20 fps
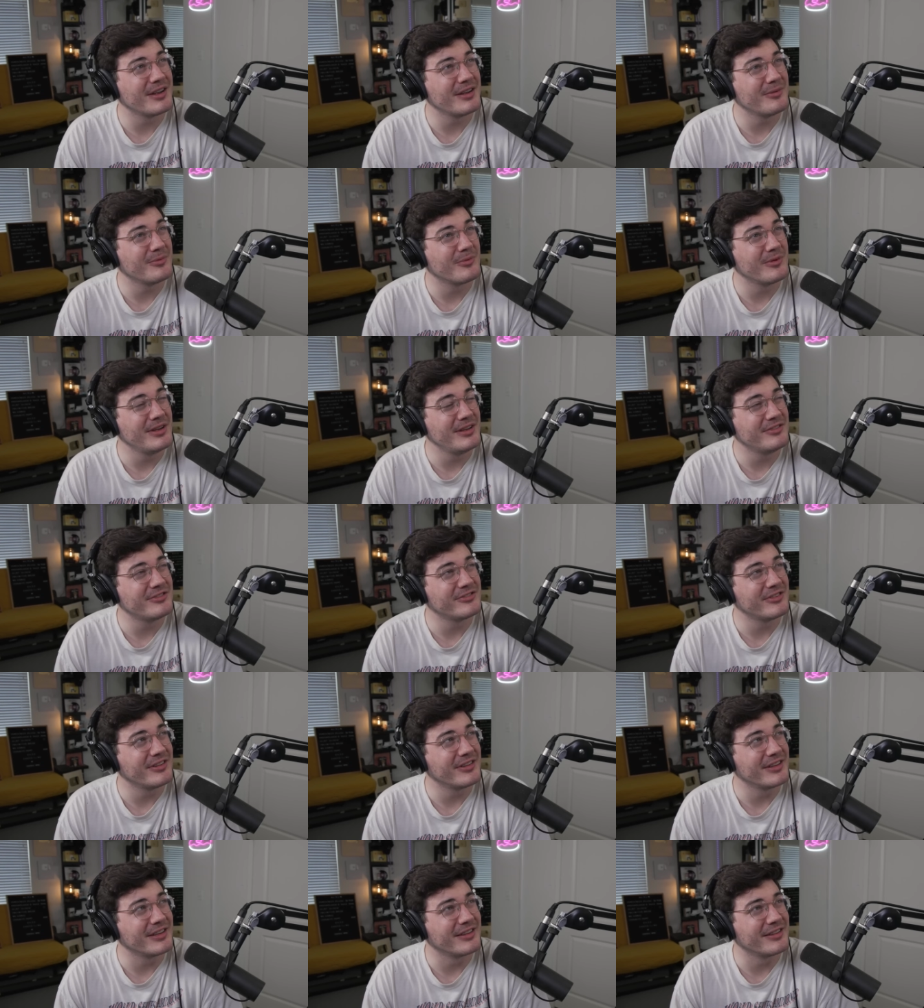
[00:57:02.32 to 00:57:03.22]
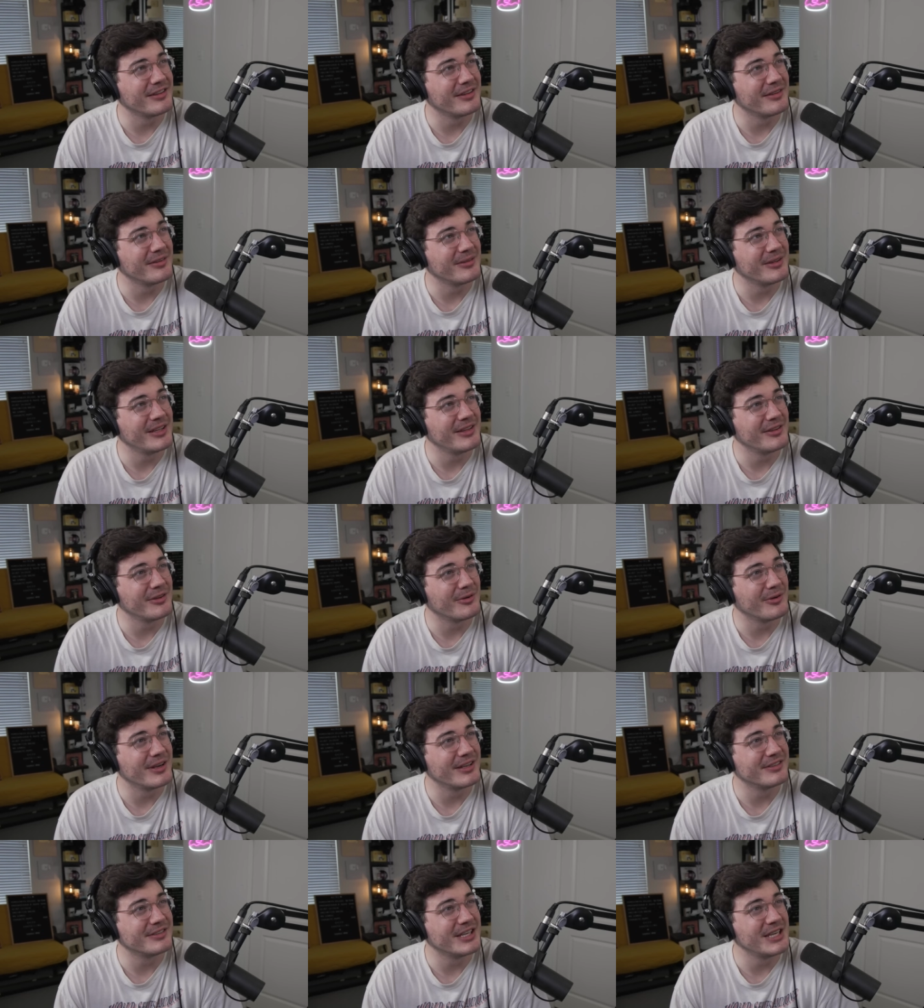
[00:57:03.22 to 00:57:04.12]
like a, recently in the in the
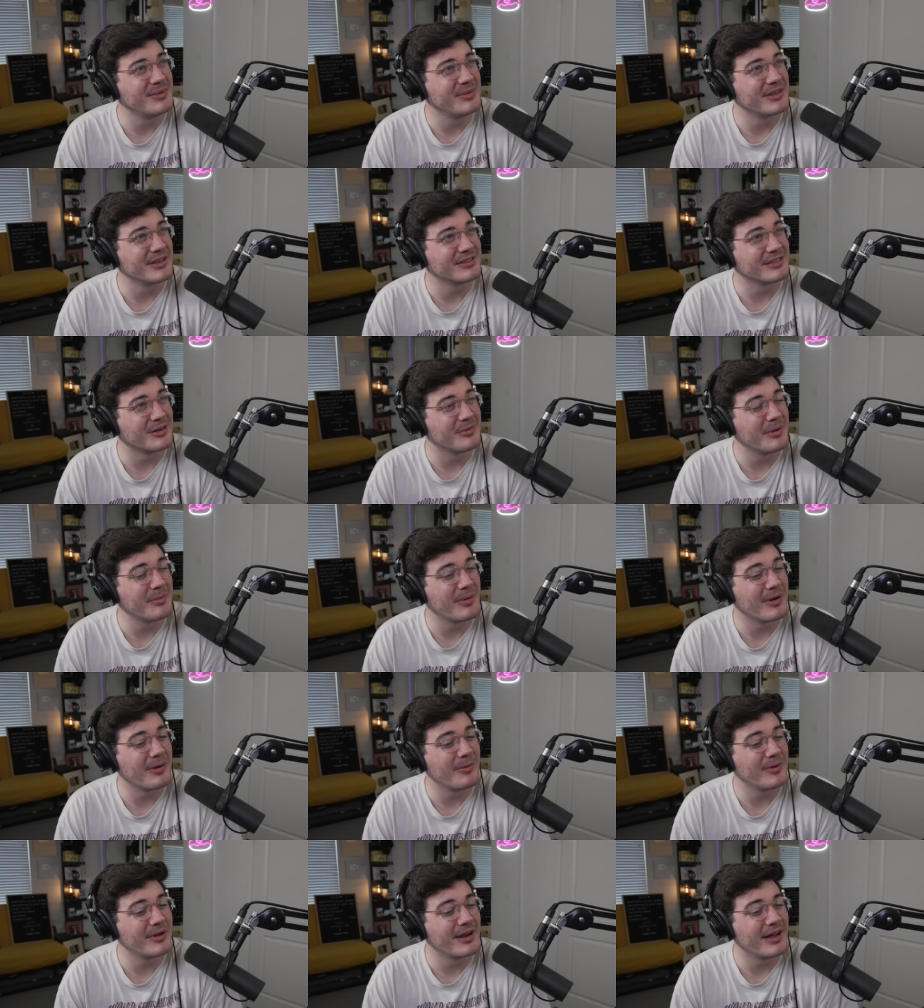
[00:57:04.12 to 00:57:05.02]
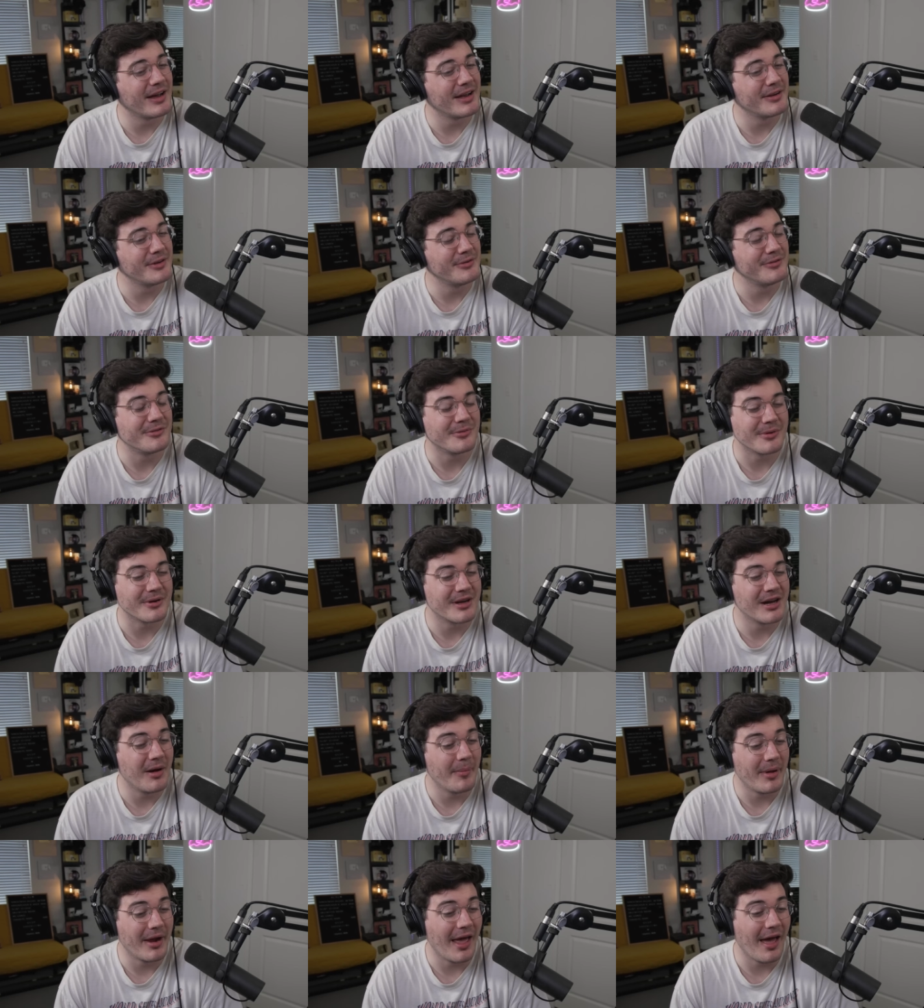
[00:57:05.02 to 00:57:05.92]
grand scheme of things. I remember when high noons were
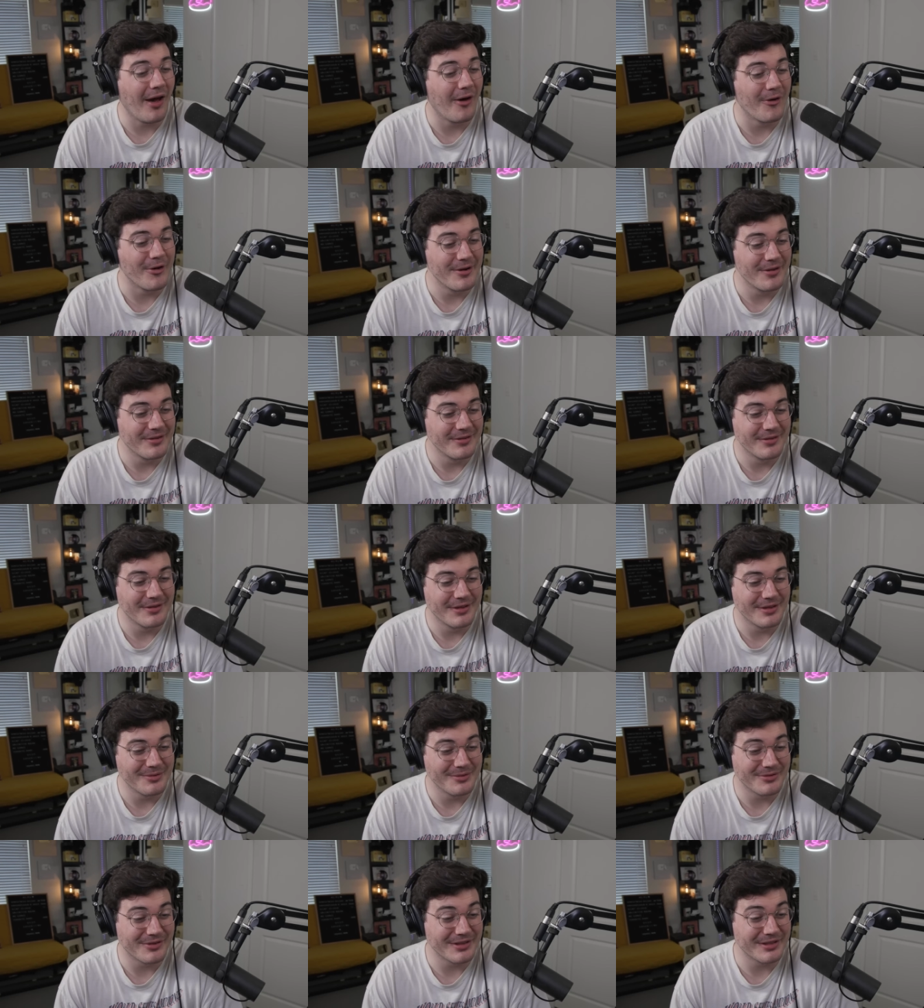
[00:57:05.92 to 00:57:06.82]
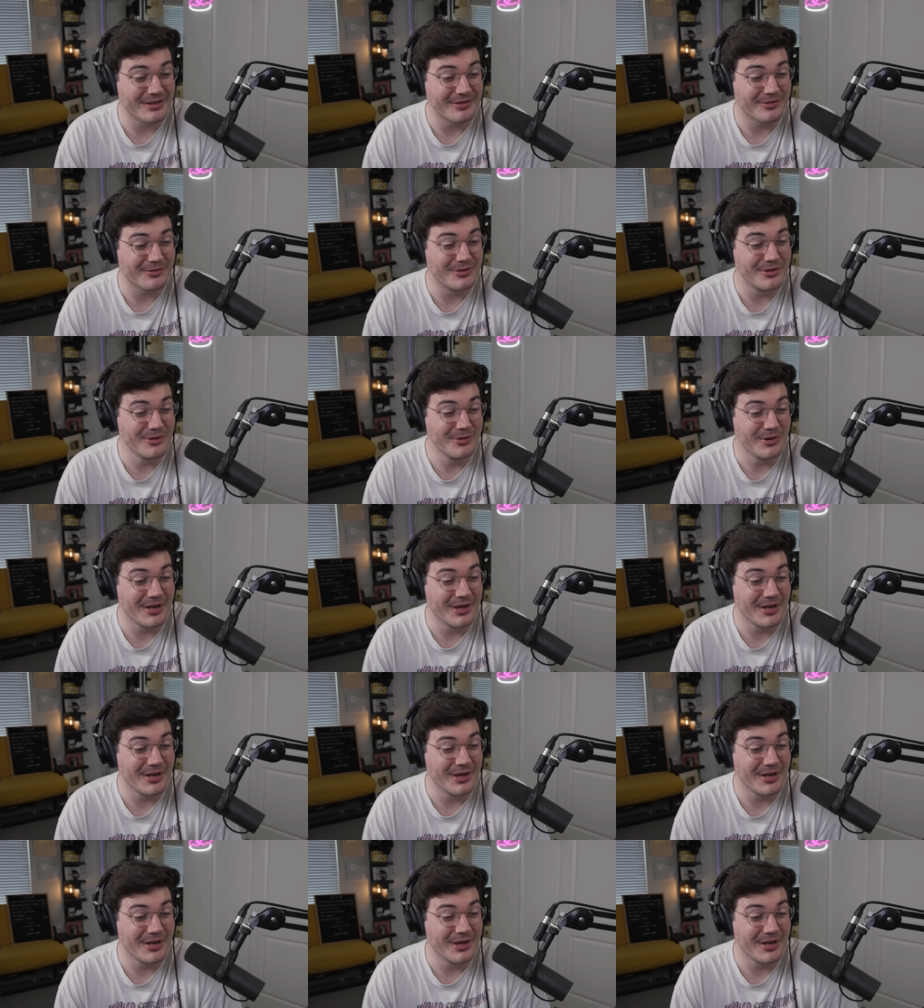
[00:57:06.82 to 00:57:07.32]
coming out. It was like this new